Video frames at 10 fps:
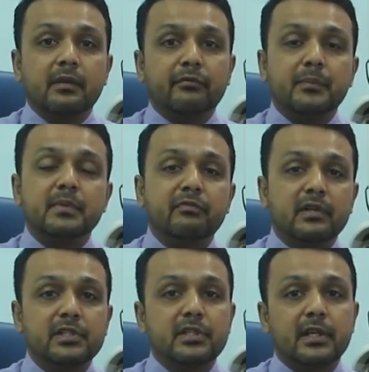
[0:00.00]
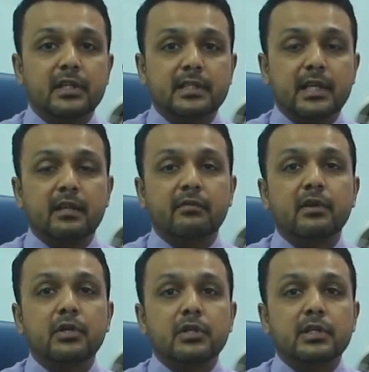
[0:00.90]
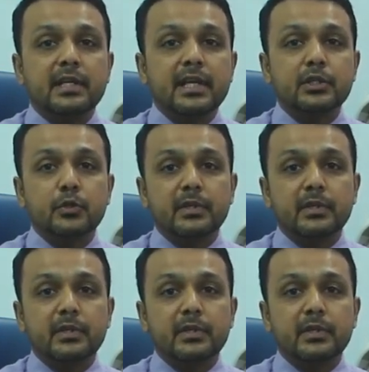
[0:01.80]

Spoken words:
from the first year itself need